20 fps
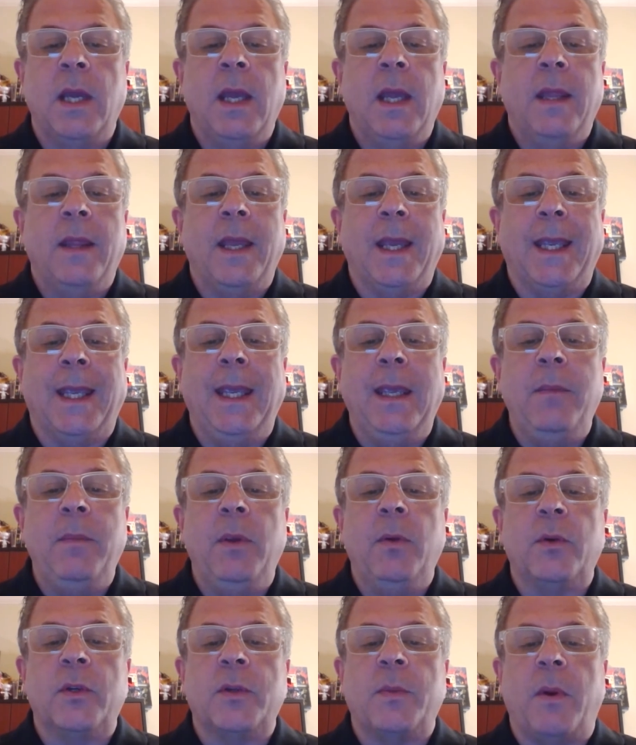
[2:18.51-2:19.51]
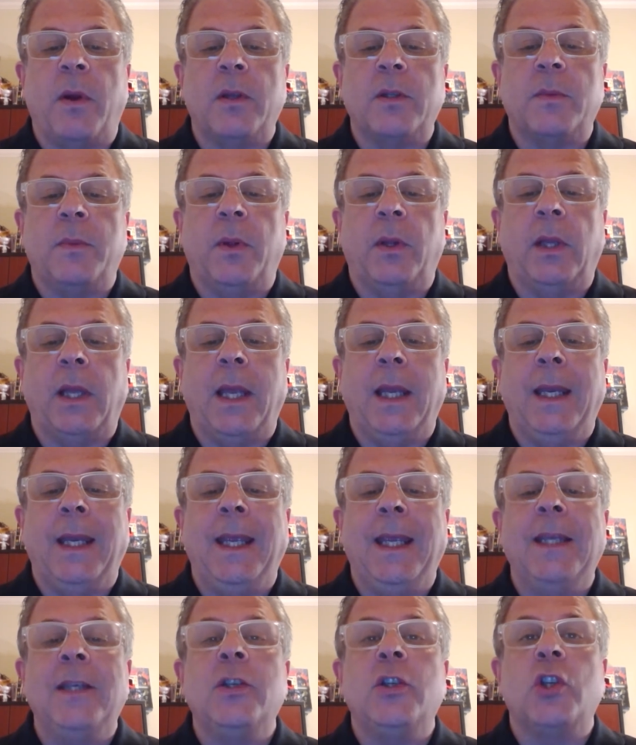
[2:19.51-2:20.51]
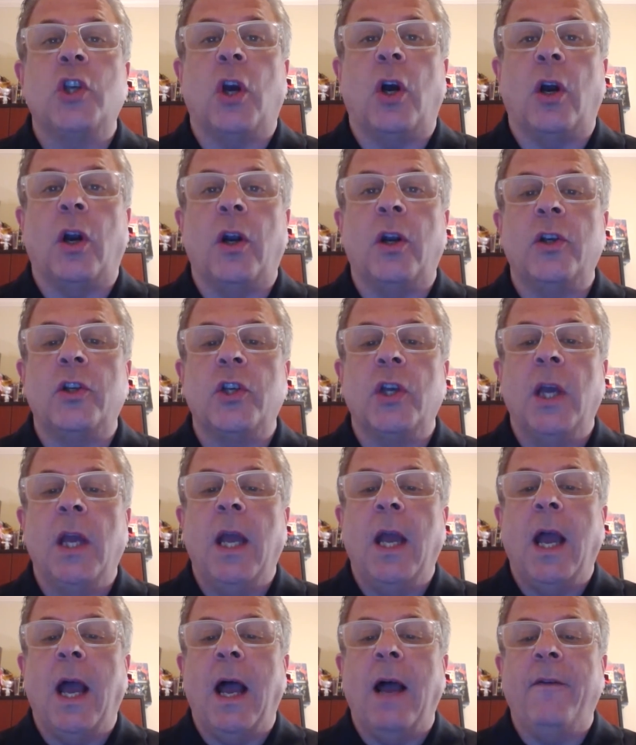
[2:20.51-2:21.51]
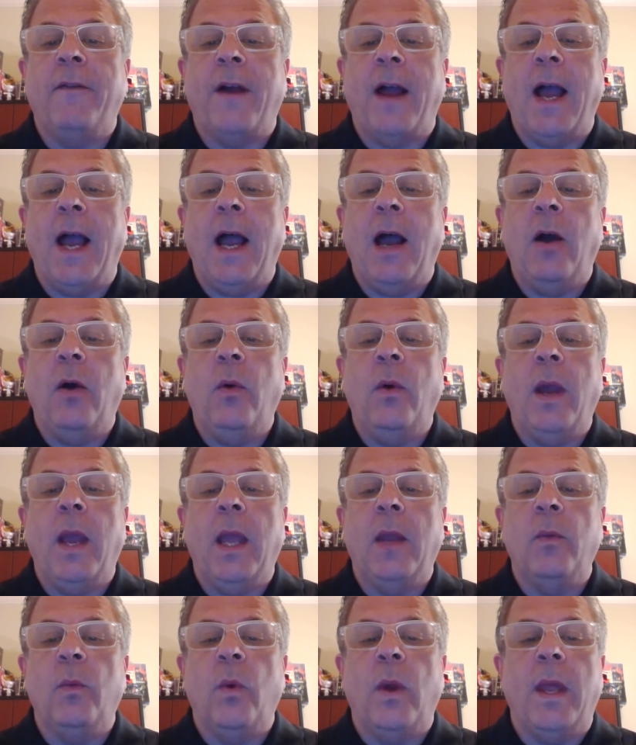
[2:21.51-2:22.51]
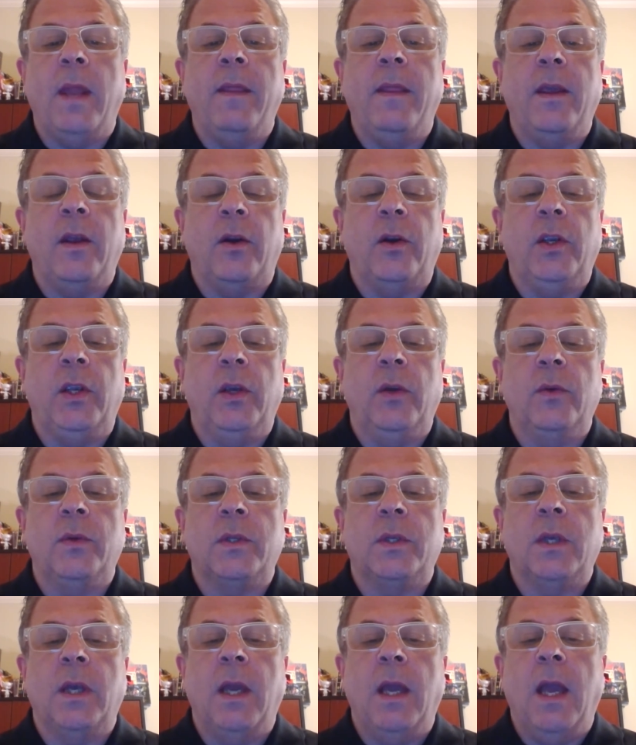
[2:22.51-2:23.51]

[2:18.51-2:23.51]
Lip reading: that keep me responsible and in charge of how and when they are used.